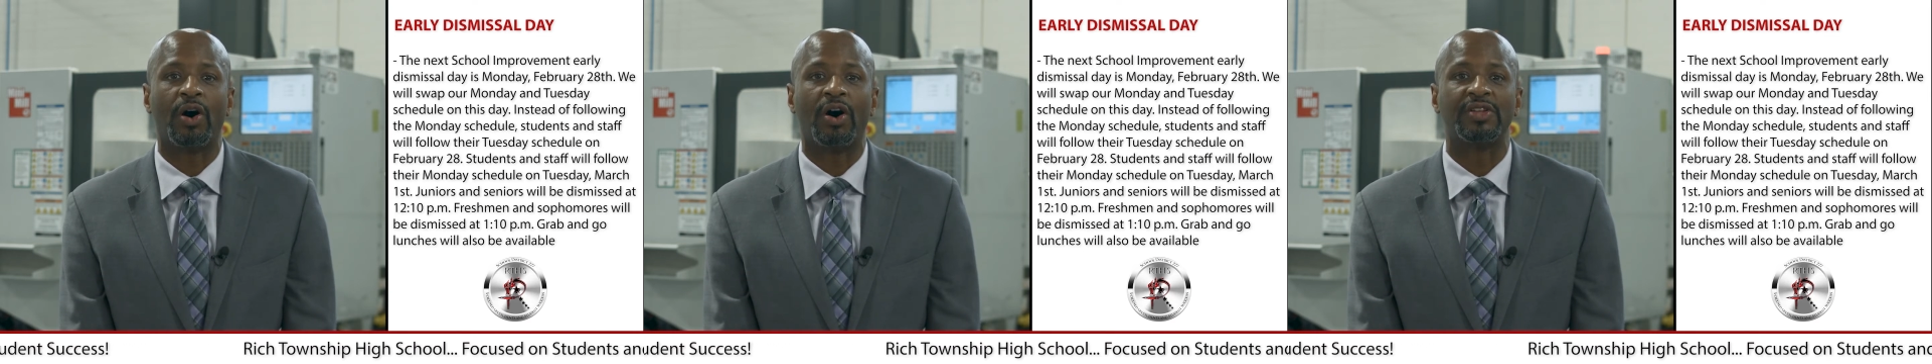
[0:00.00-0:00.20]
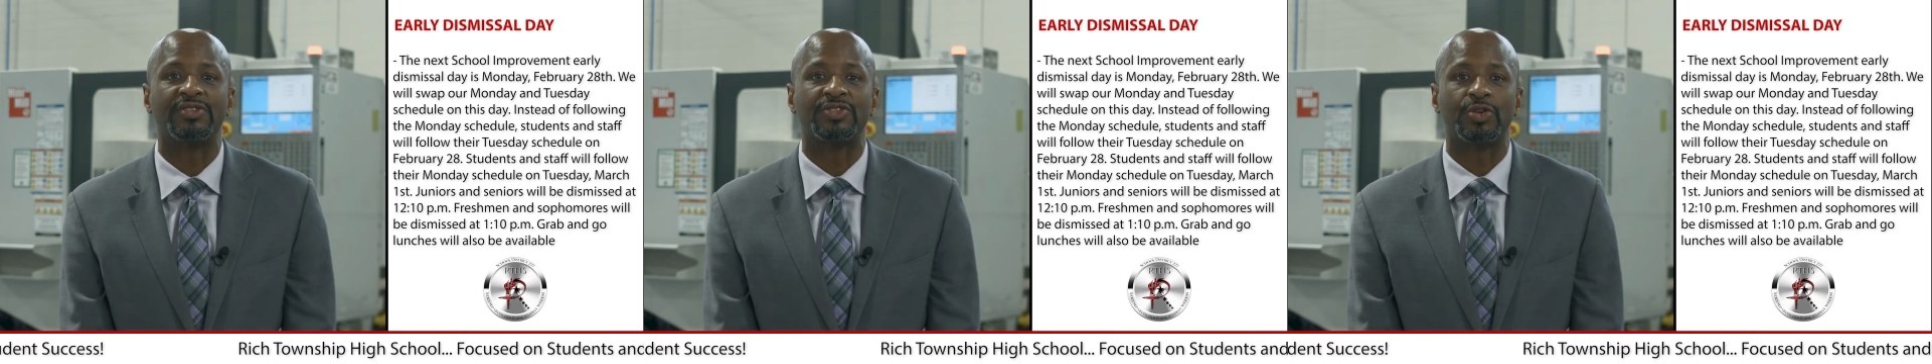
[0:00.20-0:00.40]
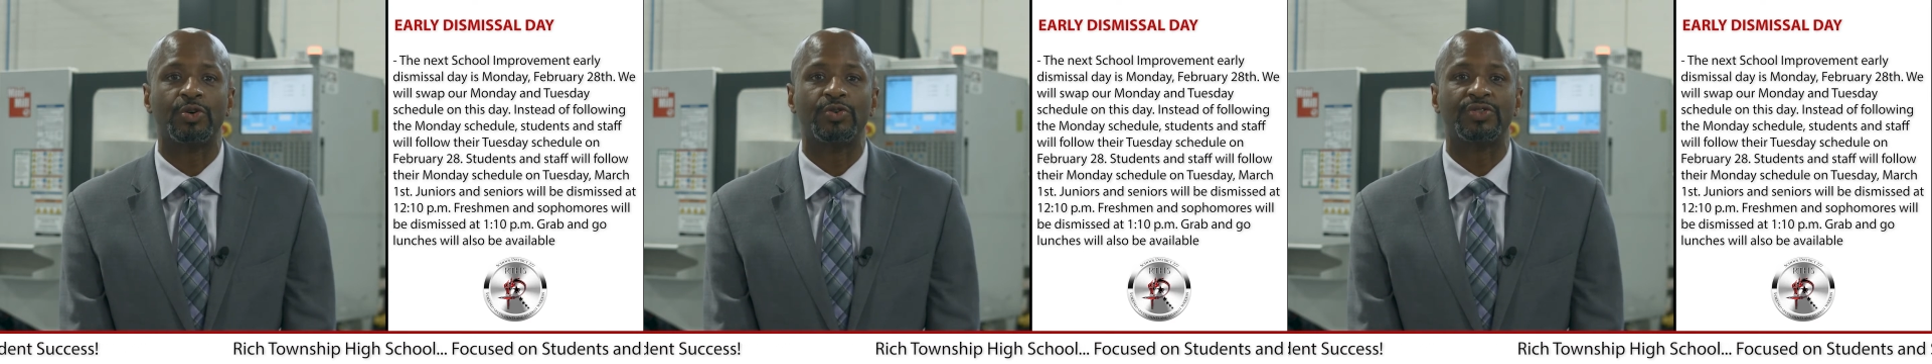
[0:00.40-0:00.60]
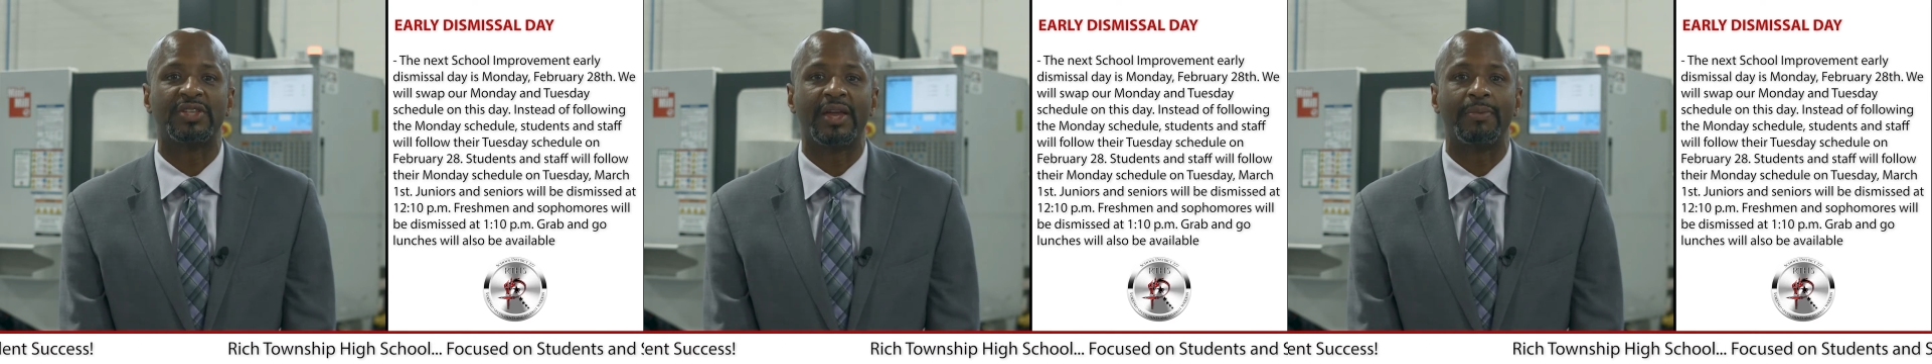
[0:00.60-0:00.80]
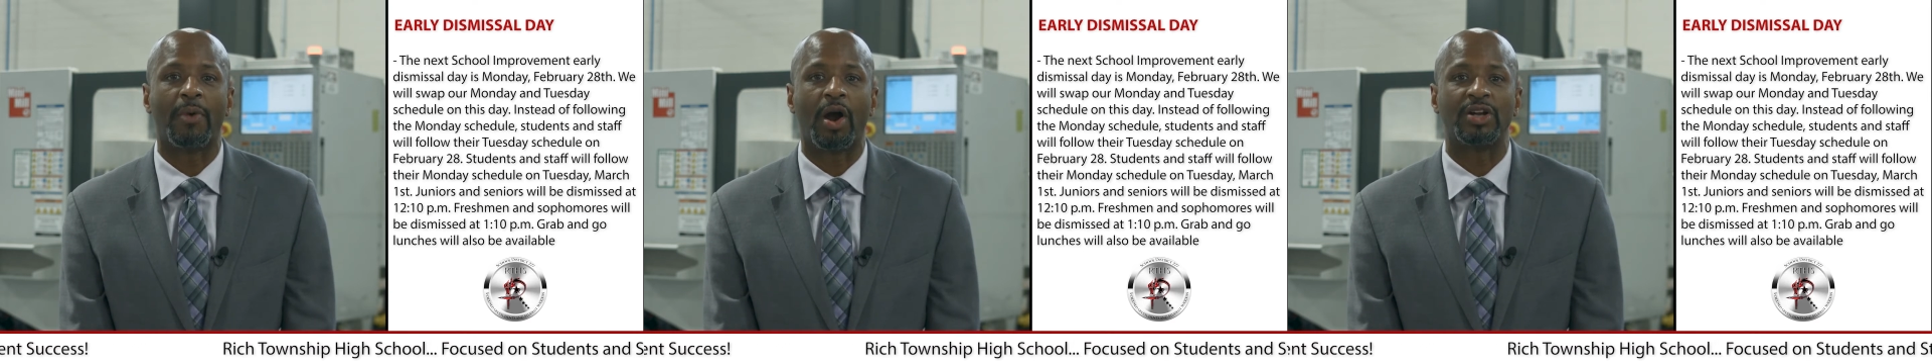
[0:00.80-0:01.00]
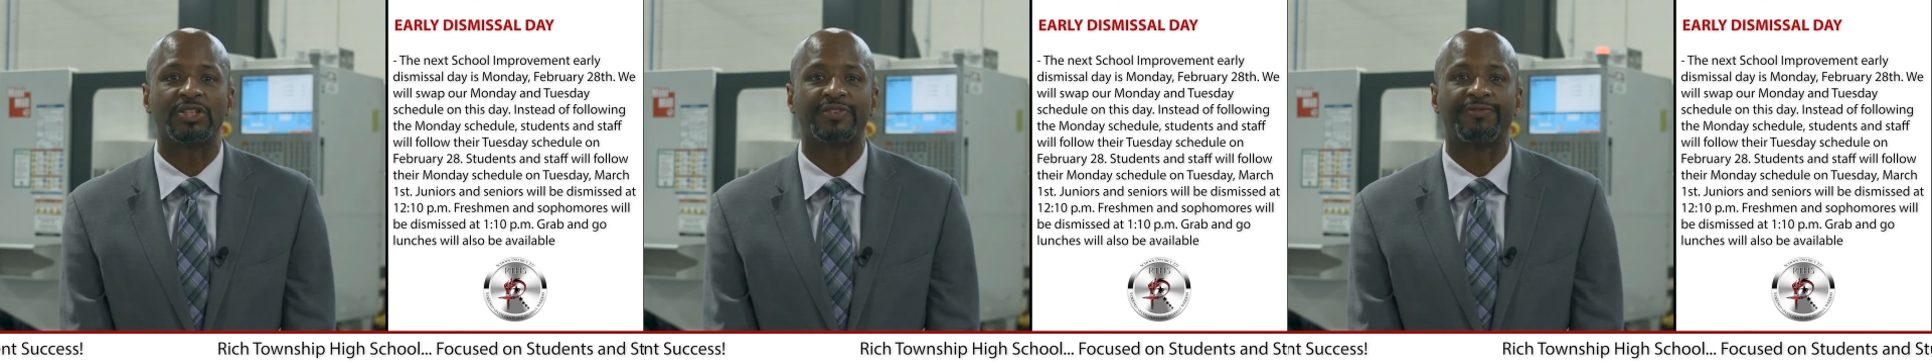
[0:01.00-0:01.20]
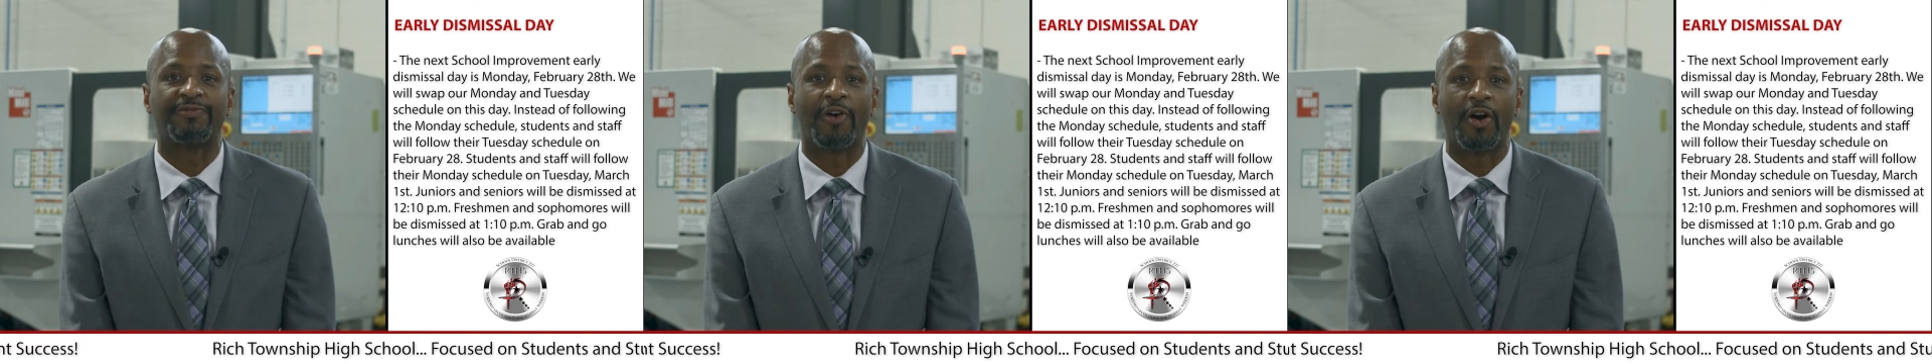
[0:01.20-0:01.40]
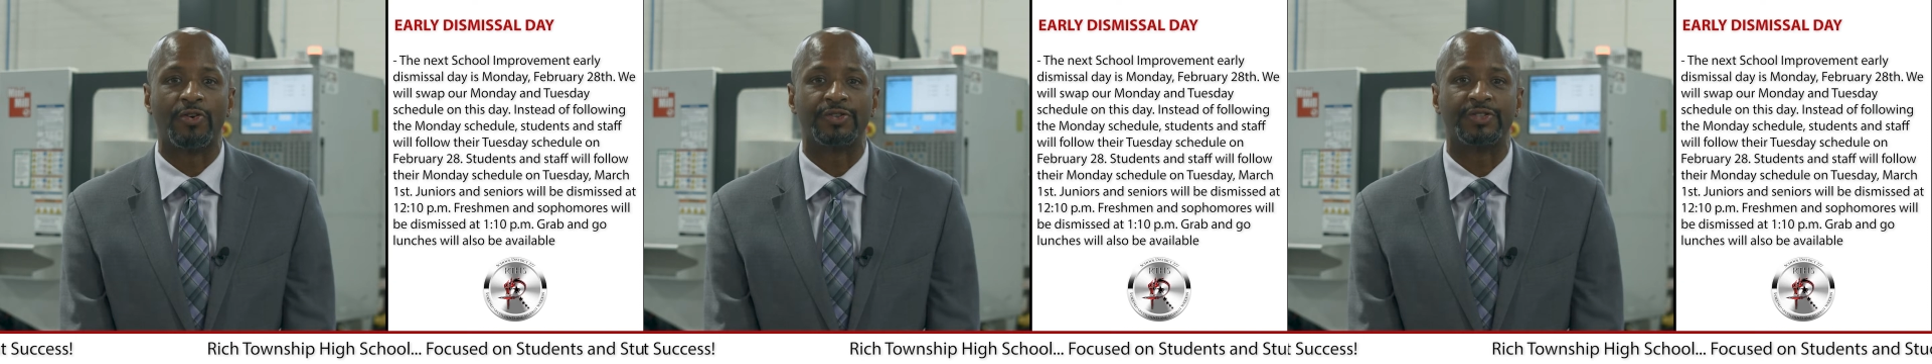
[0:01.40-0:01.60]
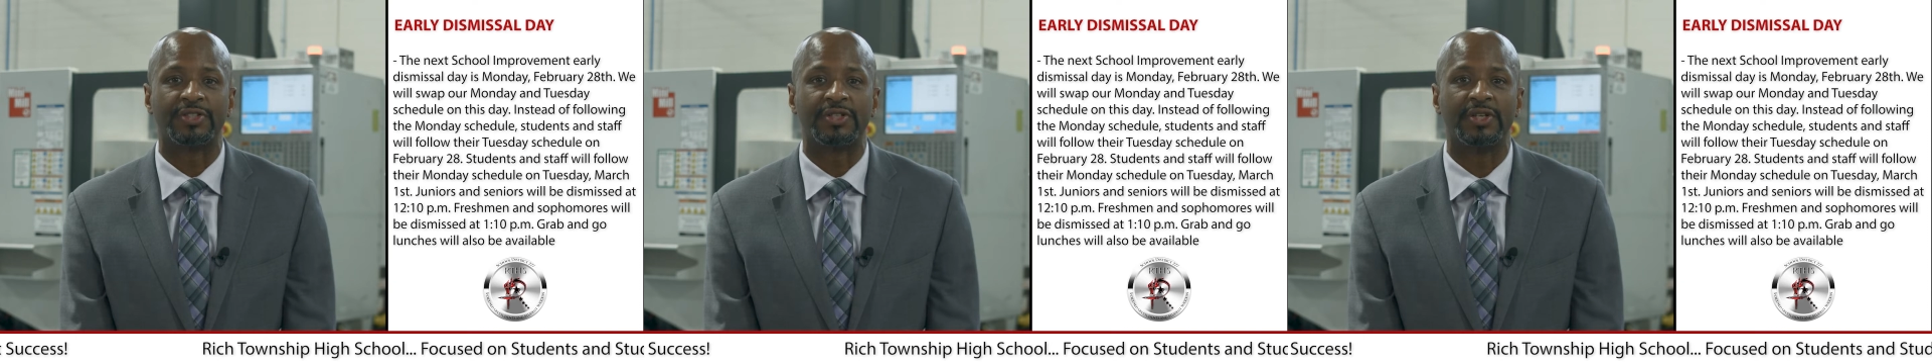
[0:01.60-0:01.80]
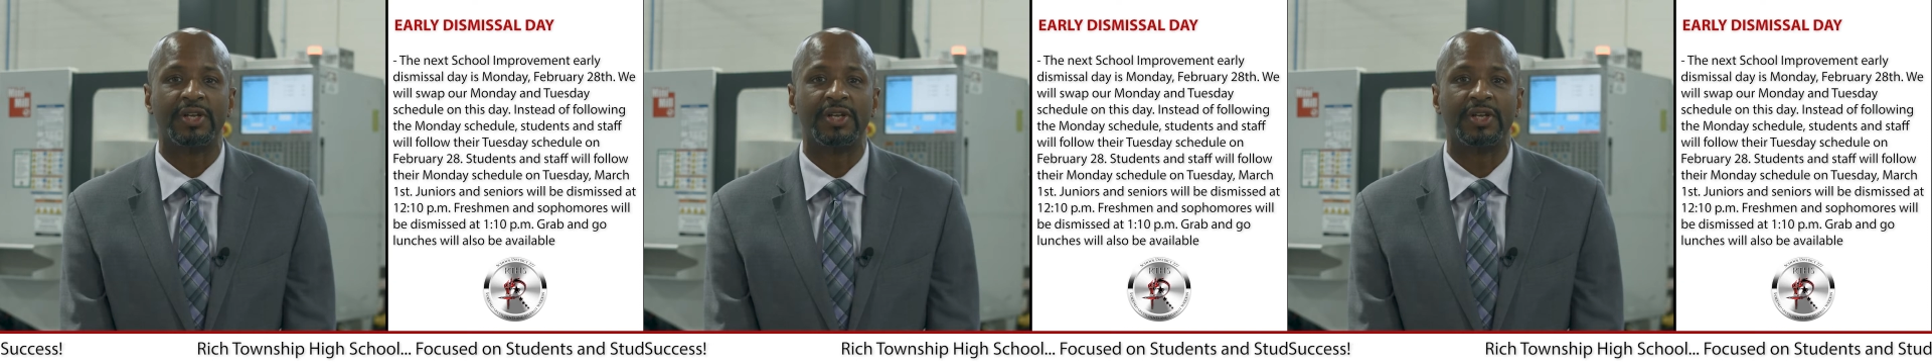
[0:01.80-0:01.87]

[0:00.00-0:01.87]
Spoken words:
on Tuesday, March 1st.